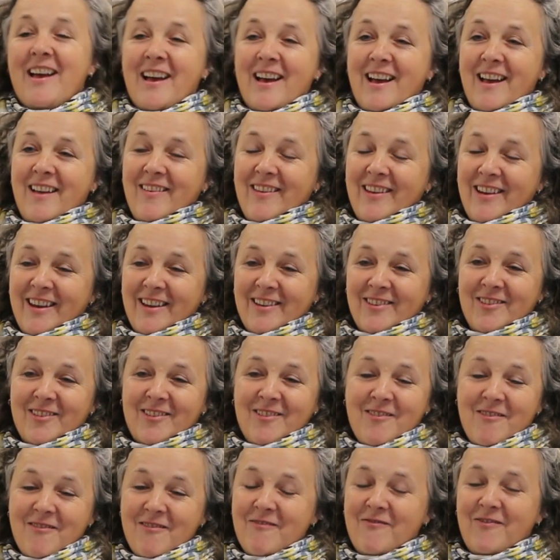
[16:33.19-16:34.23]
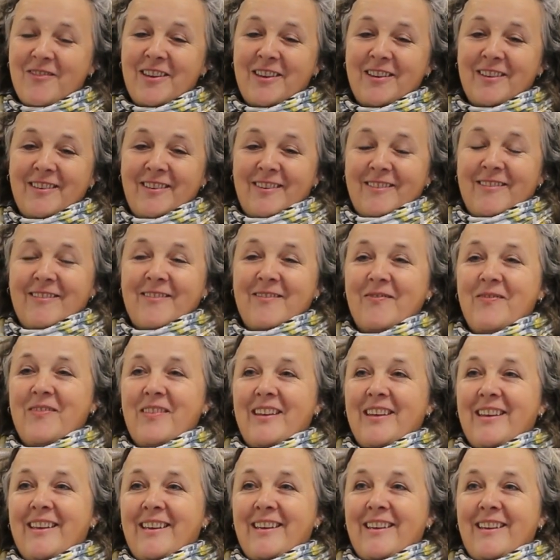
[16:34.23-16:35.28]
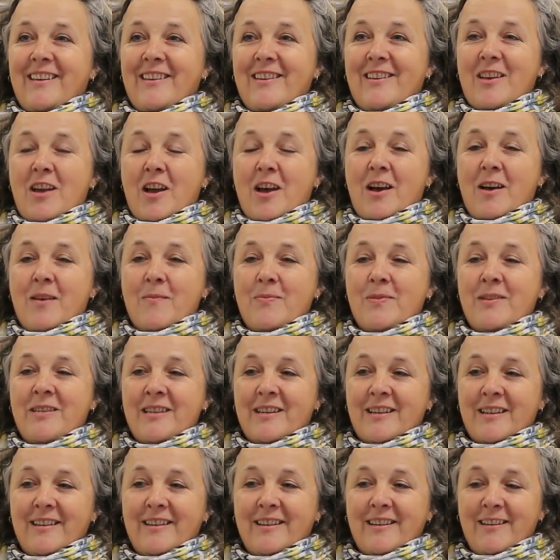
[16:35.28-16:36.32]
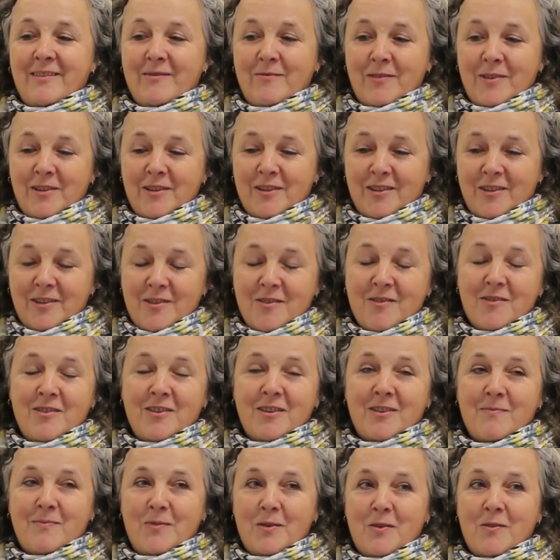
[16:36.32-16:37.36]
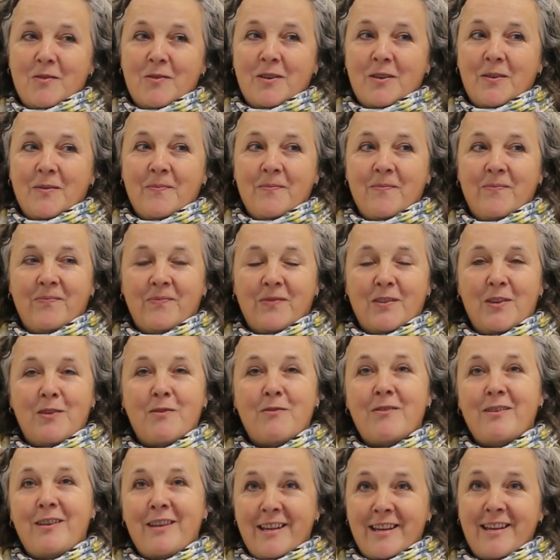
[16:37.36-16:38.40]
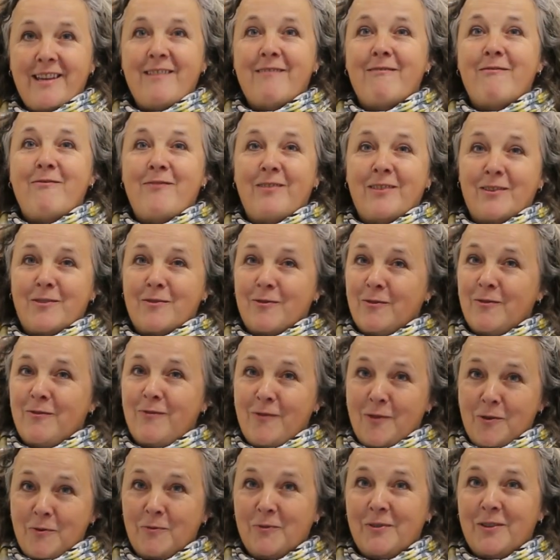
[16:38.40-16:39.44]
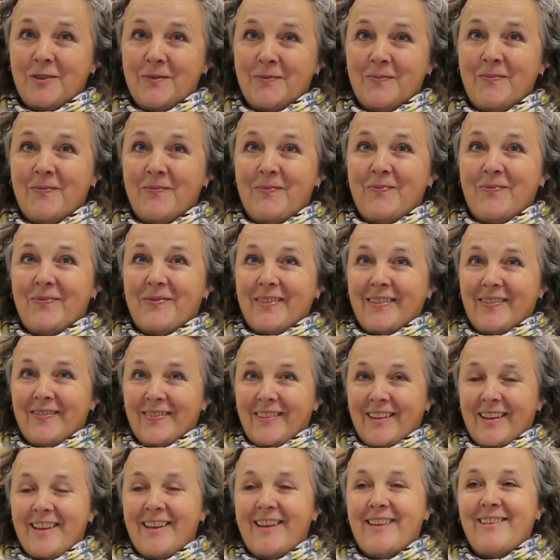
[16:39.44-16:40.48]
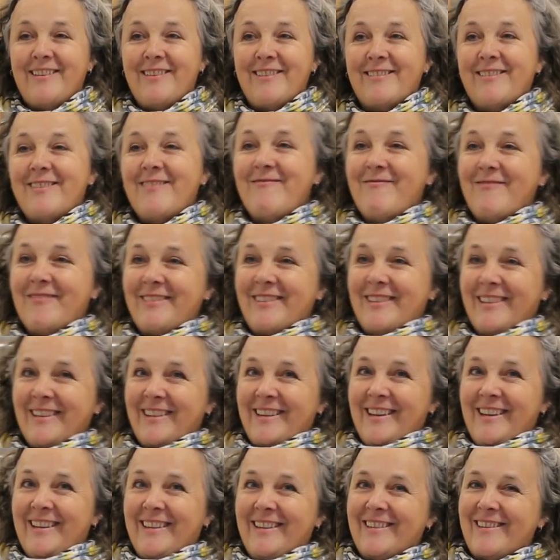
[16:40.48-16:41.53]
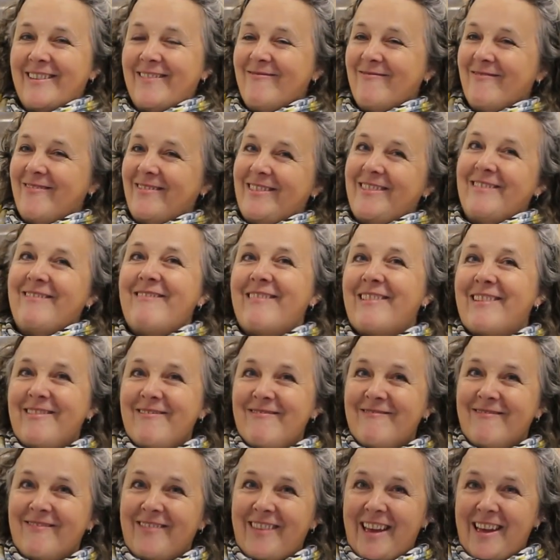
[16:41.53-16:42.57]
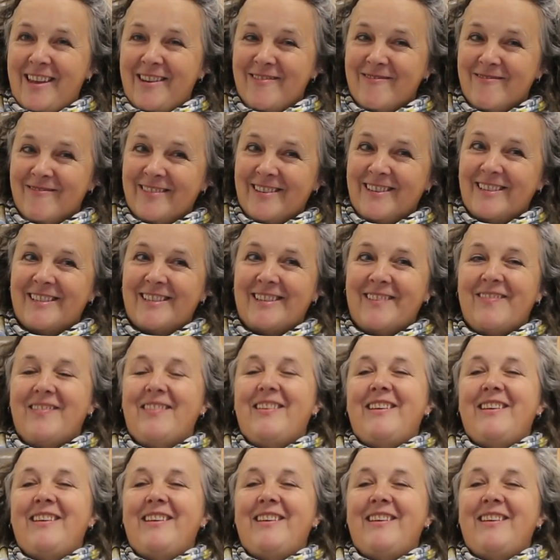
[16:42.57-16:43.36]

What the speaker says: I mean, as you're carving along, particularly when you're starting a block, you can hear if it's got a fault, and you don't want to ignore that noise.